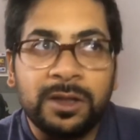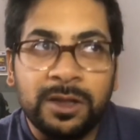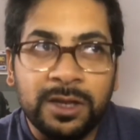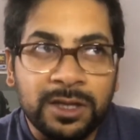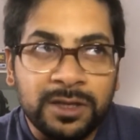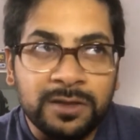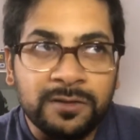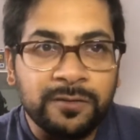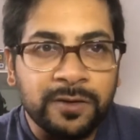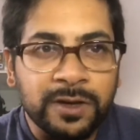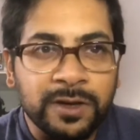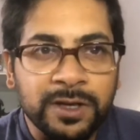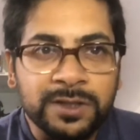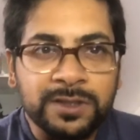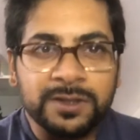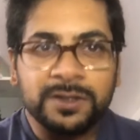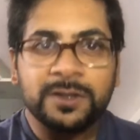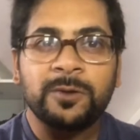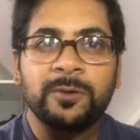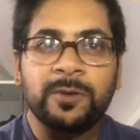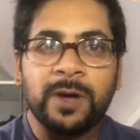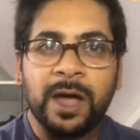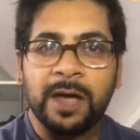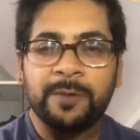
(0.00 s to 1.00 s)
these things
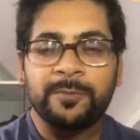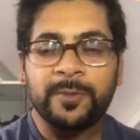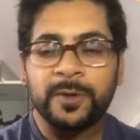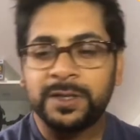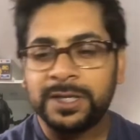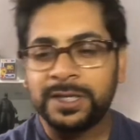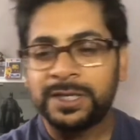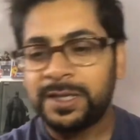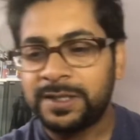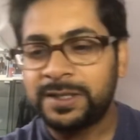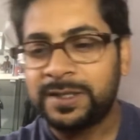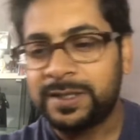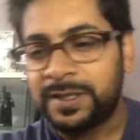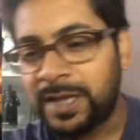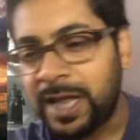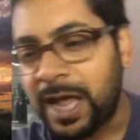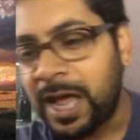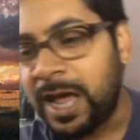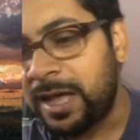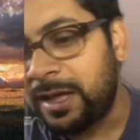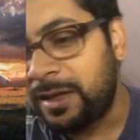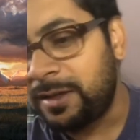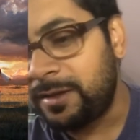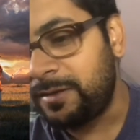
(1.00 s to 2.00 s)
still happen to this
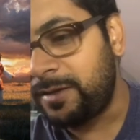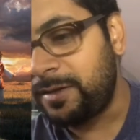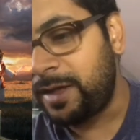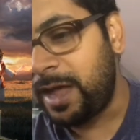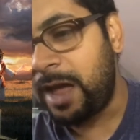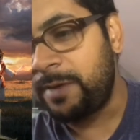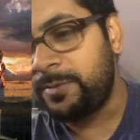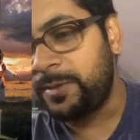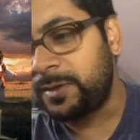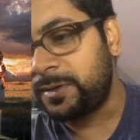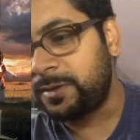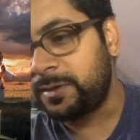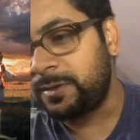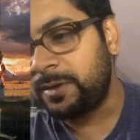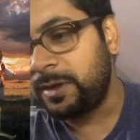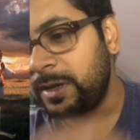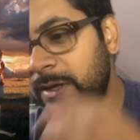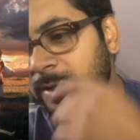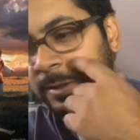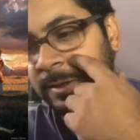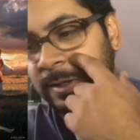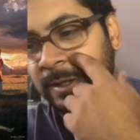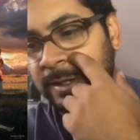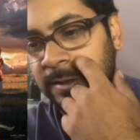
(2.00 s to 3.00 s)
day. Absolutely,
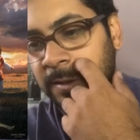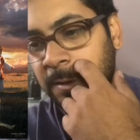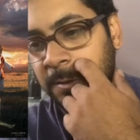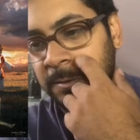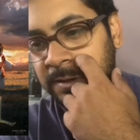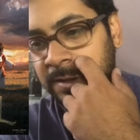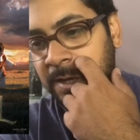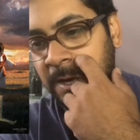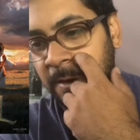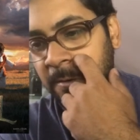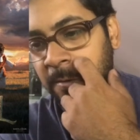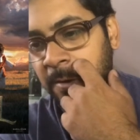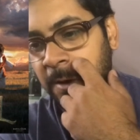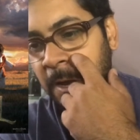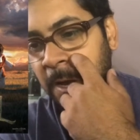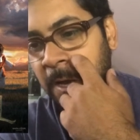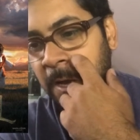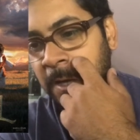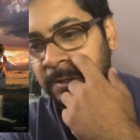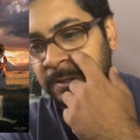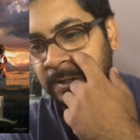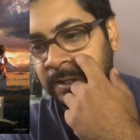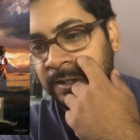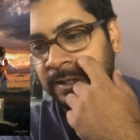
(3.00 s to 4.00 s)
it's, it's so scary.
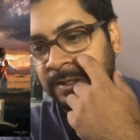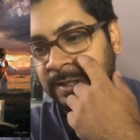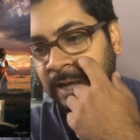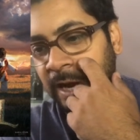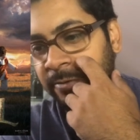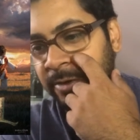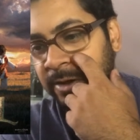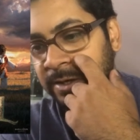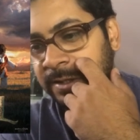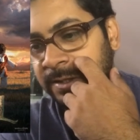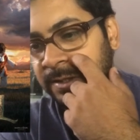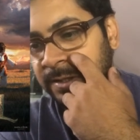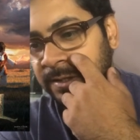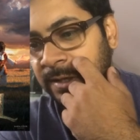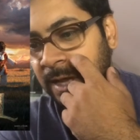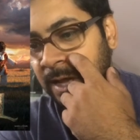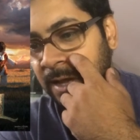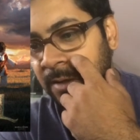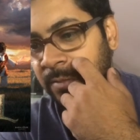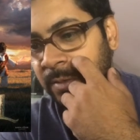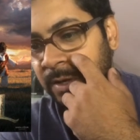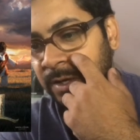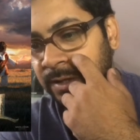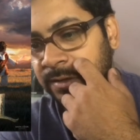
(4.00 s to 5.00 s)
So the director's
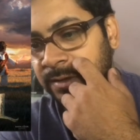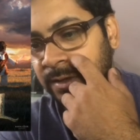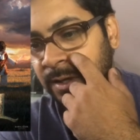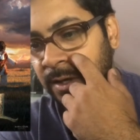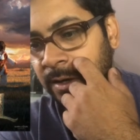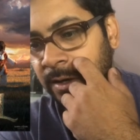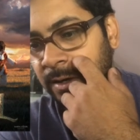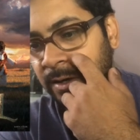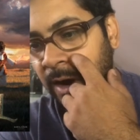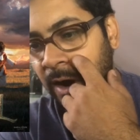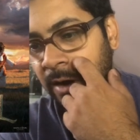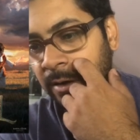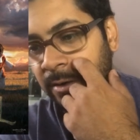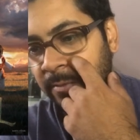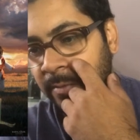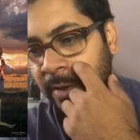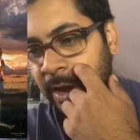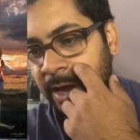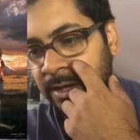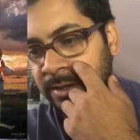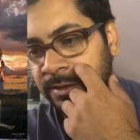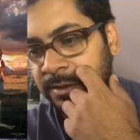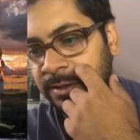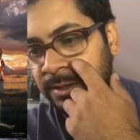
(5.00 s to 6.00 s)
name is uh, Karim
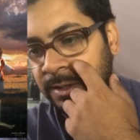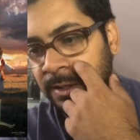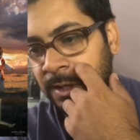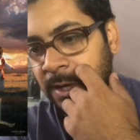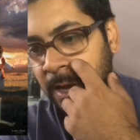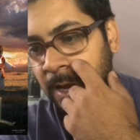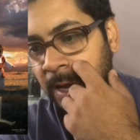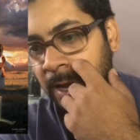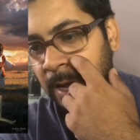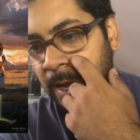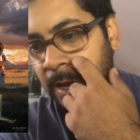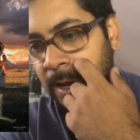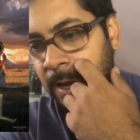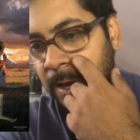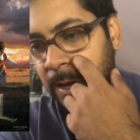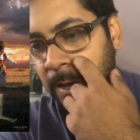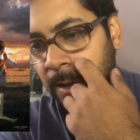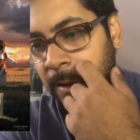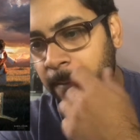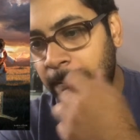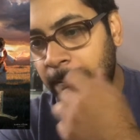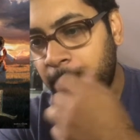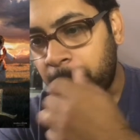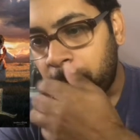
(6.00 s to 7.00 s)
H,
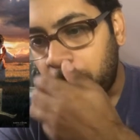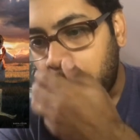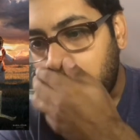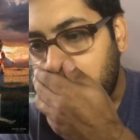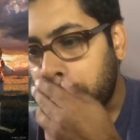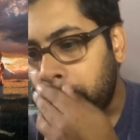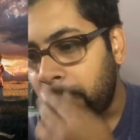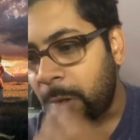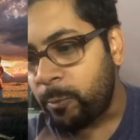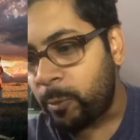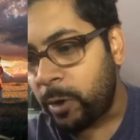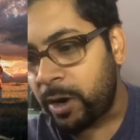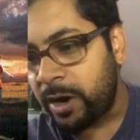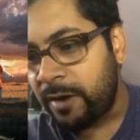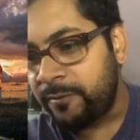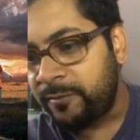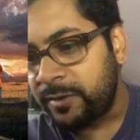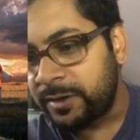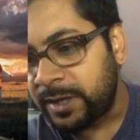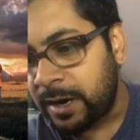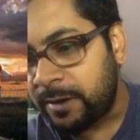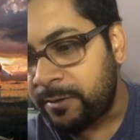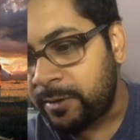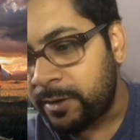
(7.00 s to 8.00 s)
uh, and one
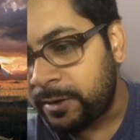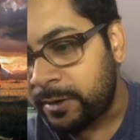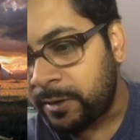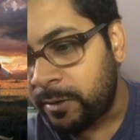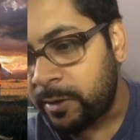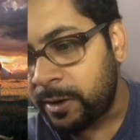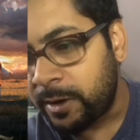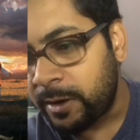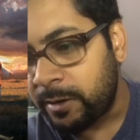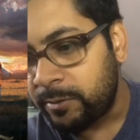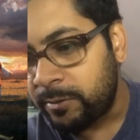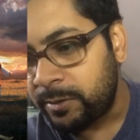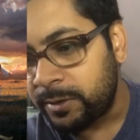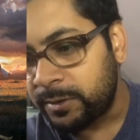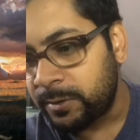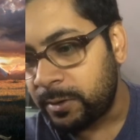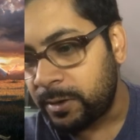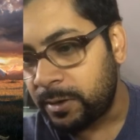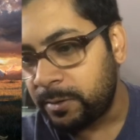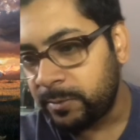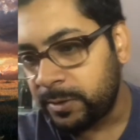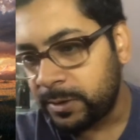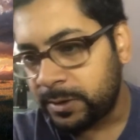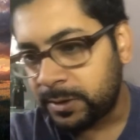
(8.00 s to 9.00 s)
other director on here as
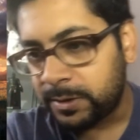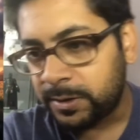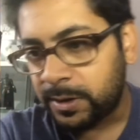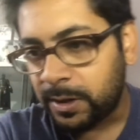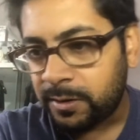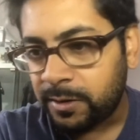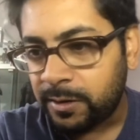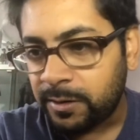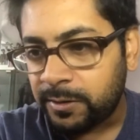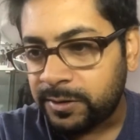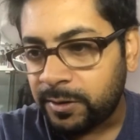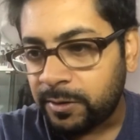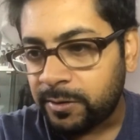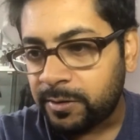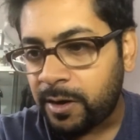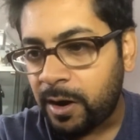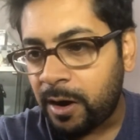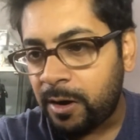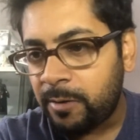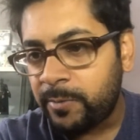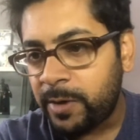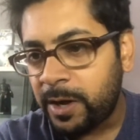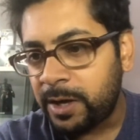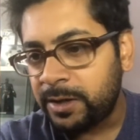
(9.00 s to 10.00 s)
well. Let me just get that. So
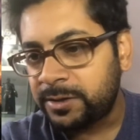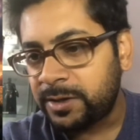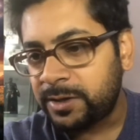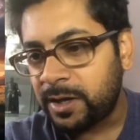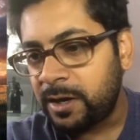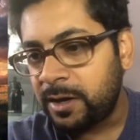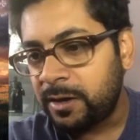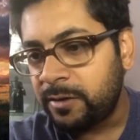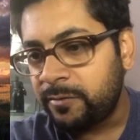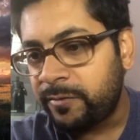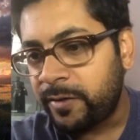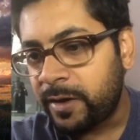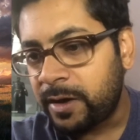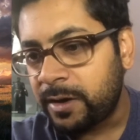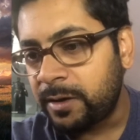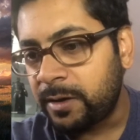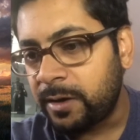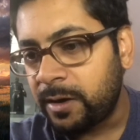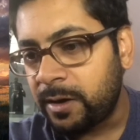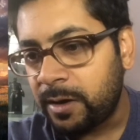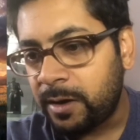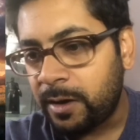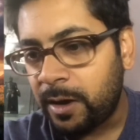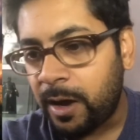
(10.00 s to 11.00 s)
Karim H Alive
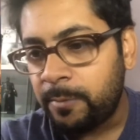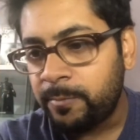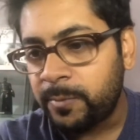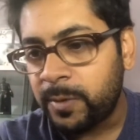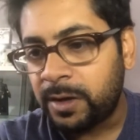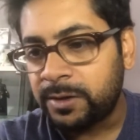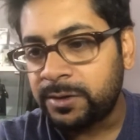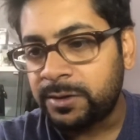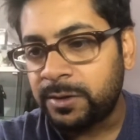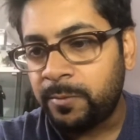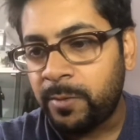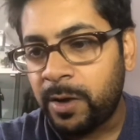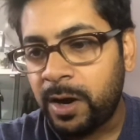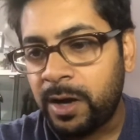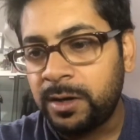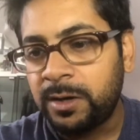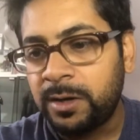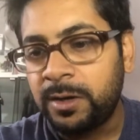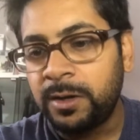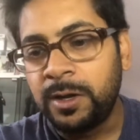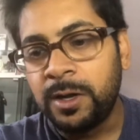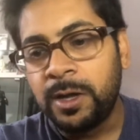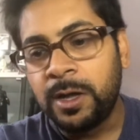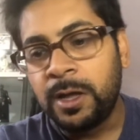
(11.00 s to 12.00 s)
and uh, Amyan
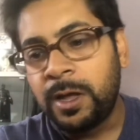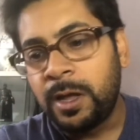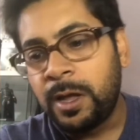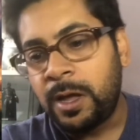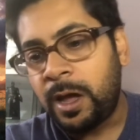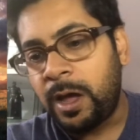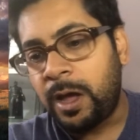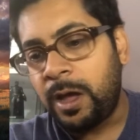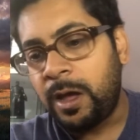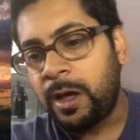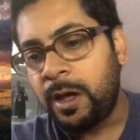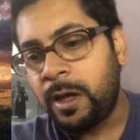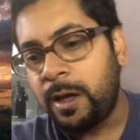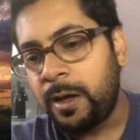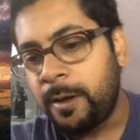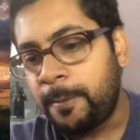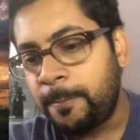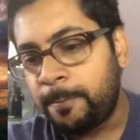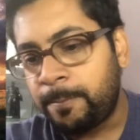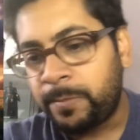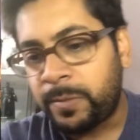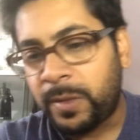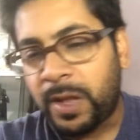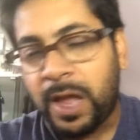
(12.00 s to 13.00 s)
Jamal,
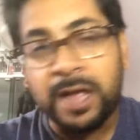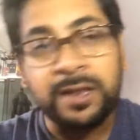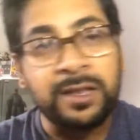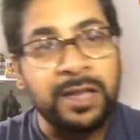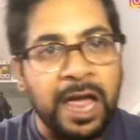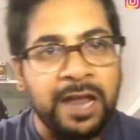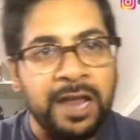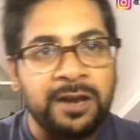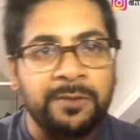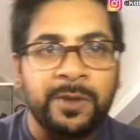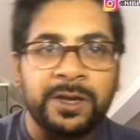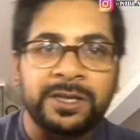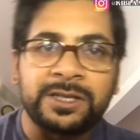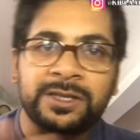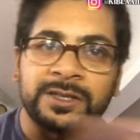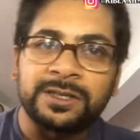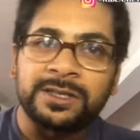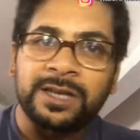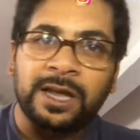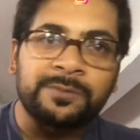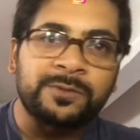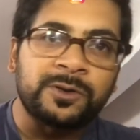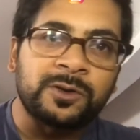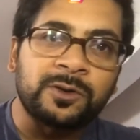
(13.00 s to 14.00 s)
uh, and the
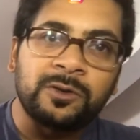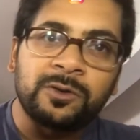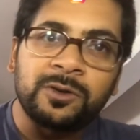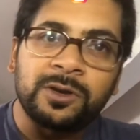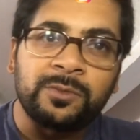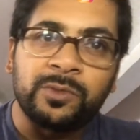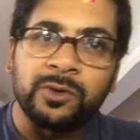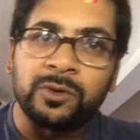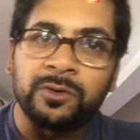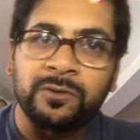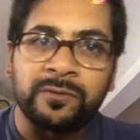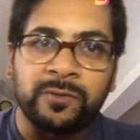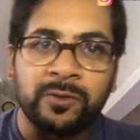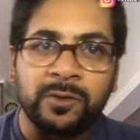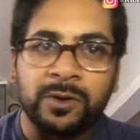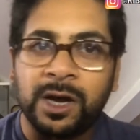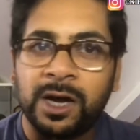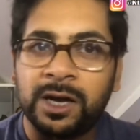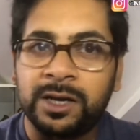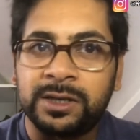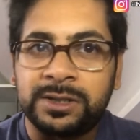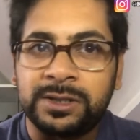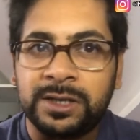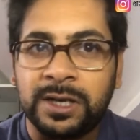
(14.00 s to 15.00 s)
animation's absolutely beautiful,
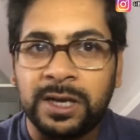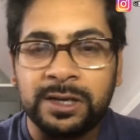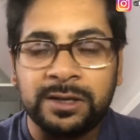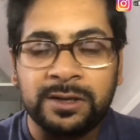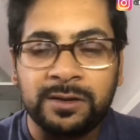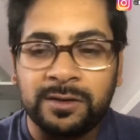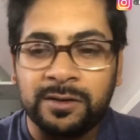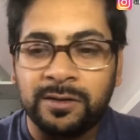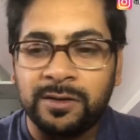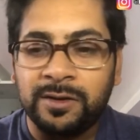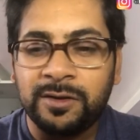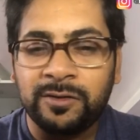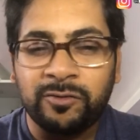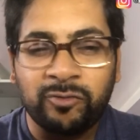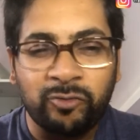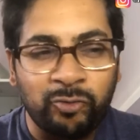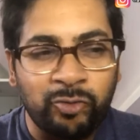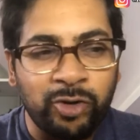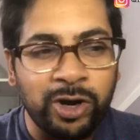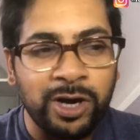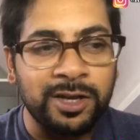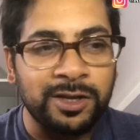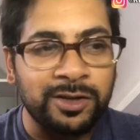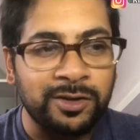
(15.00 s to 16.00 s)
guys. Like, it's
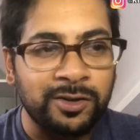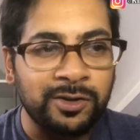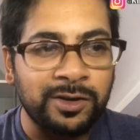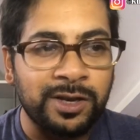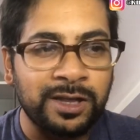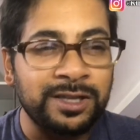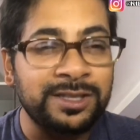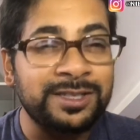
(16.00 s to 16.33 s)
really good.